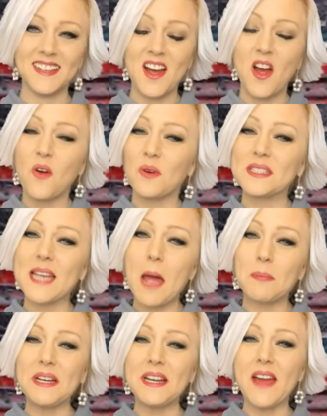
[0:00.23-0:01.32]
What's
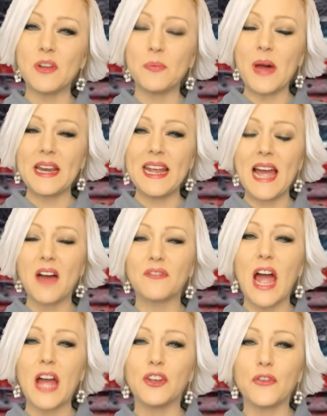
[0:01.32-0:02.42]
happening, everybody? I've
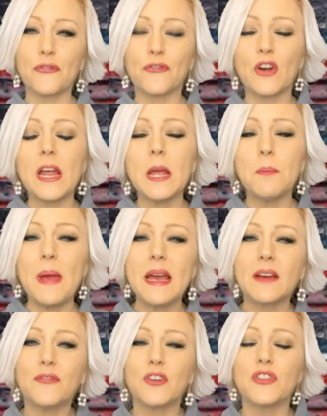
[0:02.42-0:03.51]
got your free pick
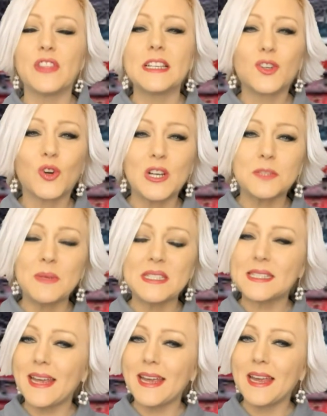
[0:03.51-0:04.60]
for this Christmas
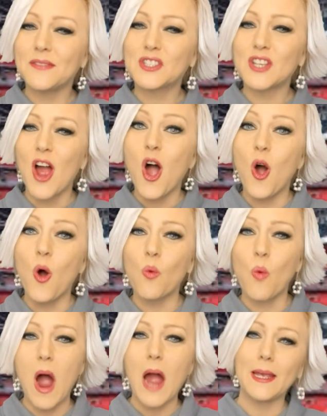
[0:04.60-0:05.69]
Eve's
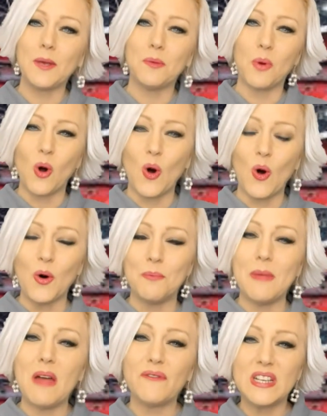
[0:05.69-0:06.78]
Hawaii Bowl.
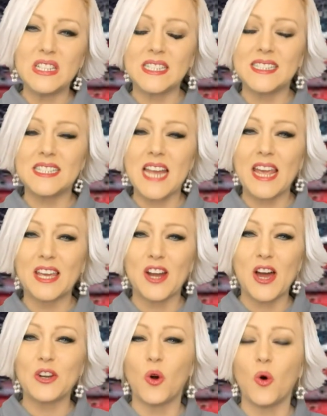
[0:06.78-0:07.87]
Memphis is taking
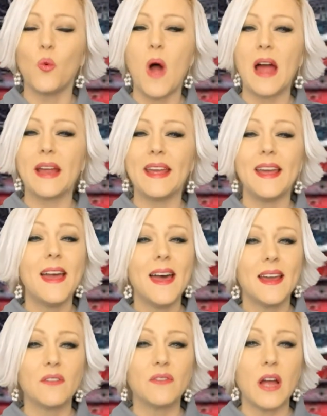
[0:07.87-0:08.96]
on Hawaii,
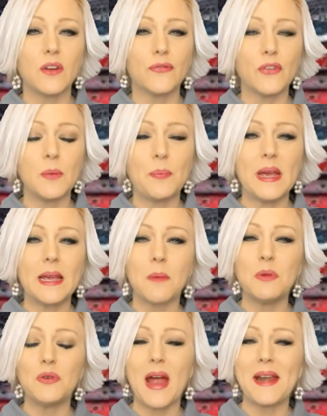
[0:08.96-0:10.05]
and I've got your free pick
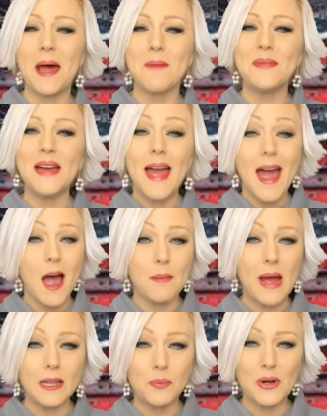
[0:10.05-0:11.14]
coming right up. I'm
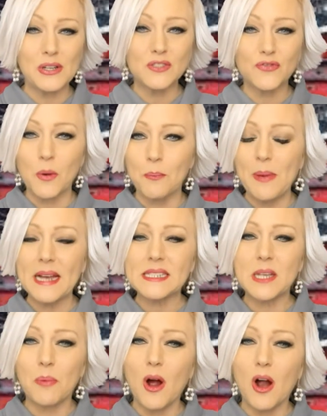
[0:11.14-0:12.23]
Allie Burns from Picks
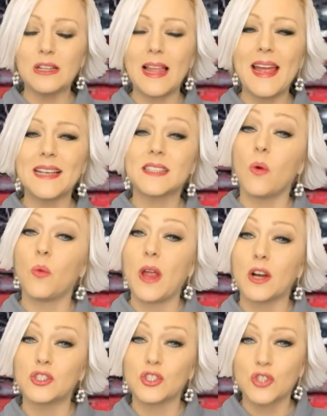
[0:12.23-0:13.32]
and Parlays, and we
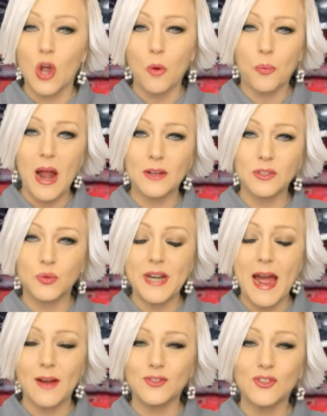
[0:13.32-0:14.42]
are so proud to
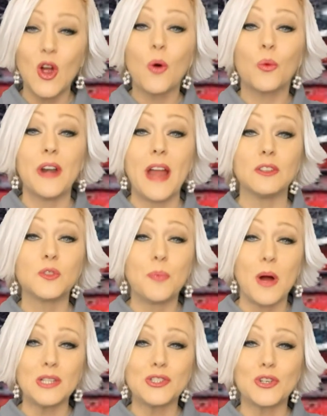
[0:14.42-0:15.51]
announce we're now
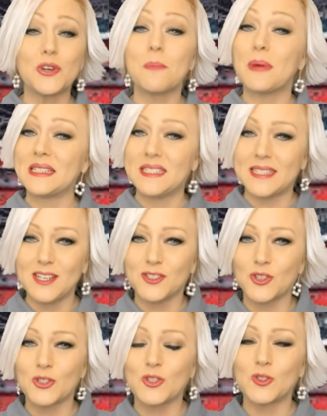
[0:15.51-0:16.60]
sponsored by
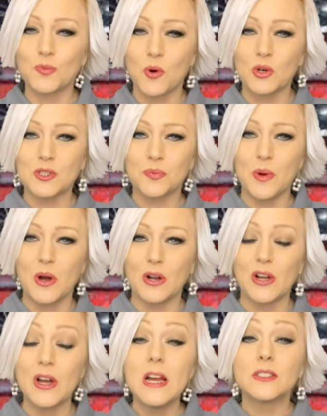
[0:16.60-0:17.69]
Caesars Sportsbook.
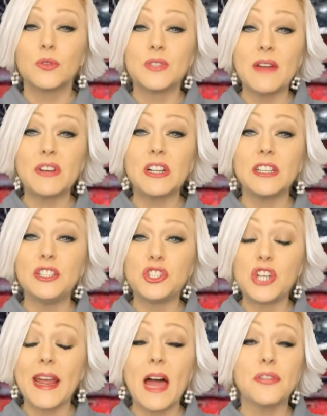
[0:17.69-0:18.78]
So definitely
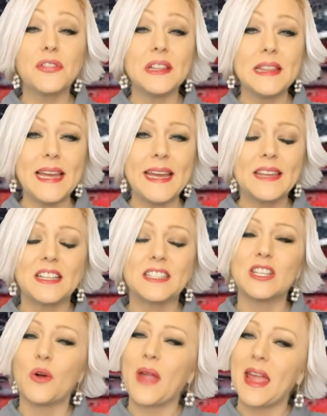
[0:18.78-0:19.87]
check out the link that's
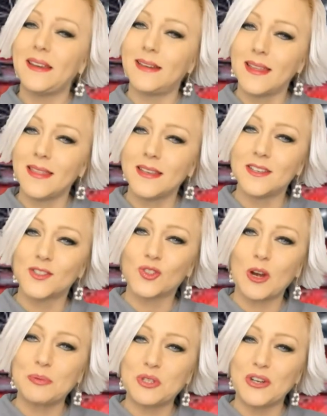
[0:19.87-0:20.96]
located in the
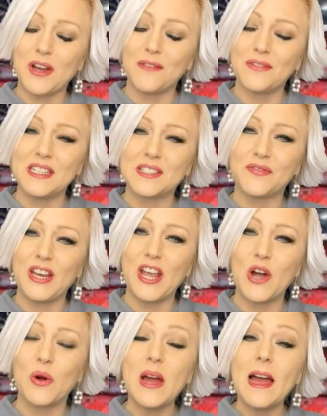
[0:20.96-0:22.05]
description of this
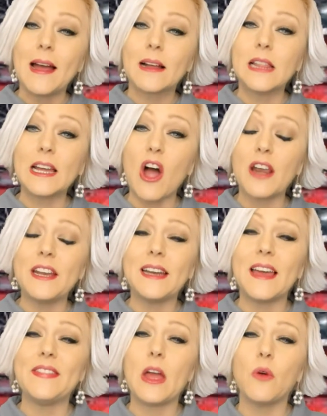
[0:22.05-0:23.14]
video. Click on it,
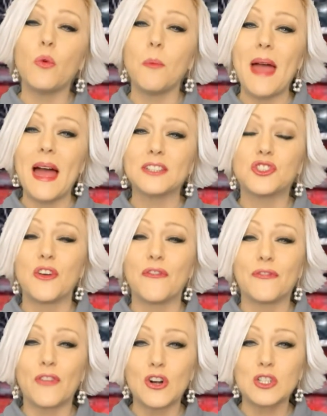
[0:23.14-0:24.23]
and they will match the
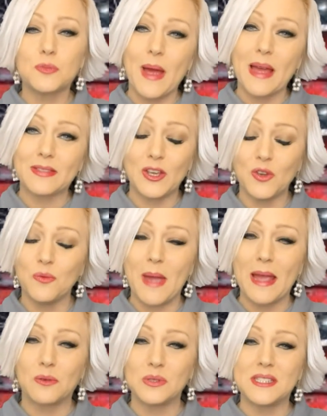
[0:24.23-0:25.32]
first bet that you
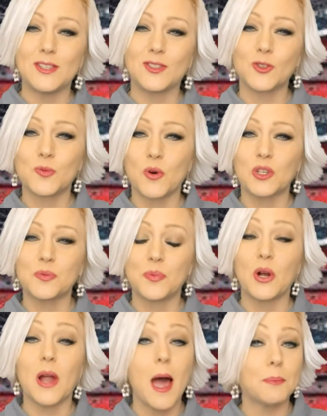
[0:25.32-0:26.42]
make with Caesars
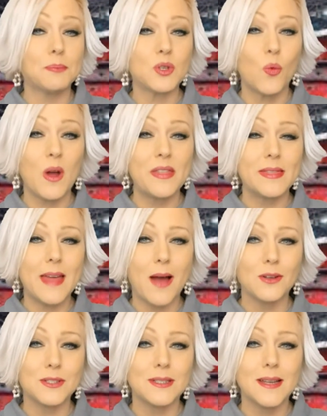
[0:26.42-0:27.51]
Sportsbook up to
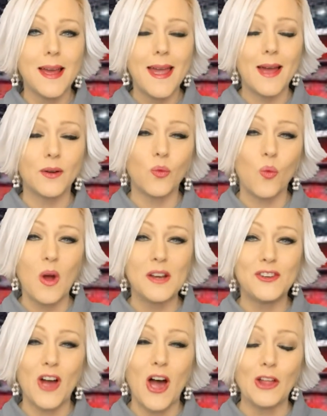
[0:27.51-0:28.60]

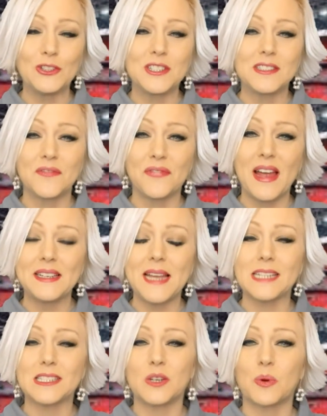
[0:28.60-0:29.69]
$1,001. It's a
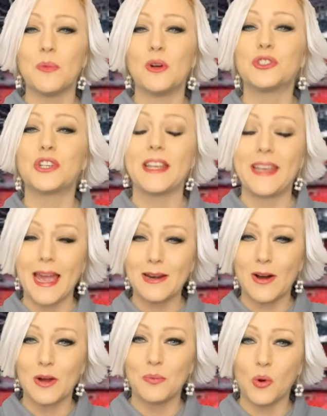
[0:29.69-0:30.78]
fantastic promotion. Get
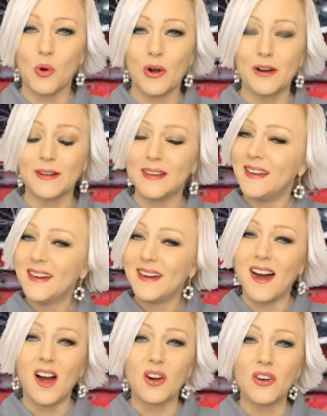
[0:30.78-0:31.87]
on board.
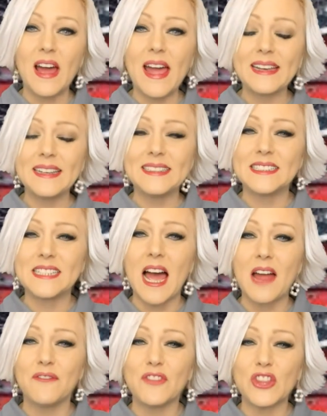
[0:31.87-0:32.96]
All right,
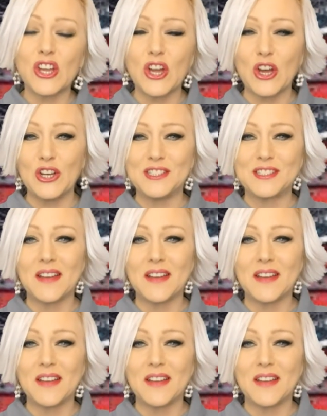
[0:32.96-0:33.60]
time for the goods.